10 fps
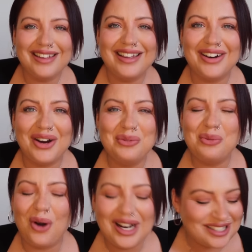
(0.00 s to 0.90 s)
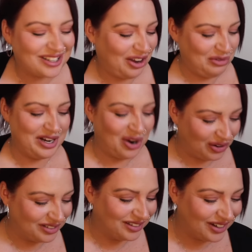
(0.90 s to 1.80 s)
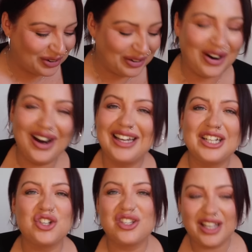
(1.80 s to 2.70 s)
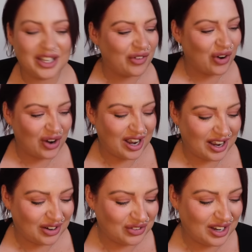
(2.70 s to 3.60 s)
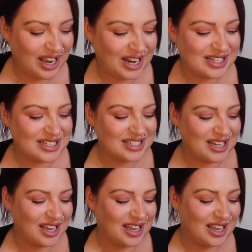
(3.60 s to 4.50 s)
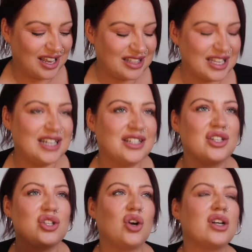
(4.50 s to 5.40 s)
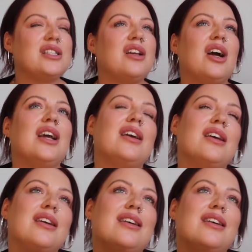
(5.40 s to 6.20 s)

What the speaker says: you know, what is going on? All right, and you just sing your heart out, and the end of the song is like,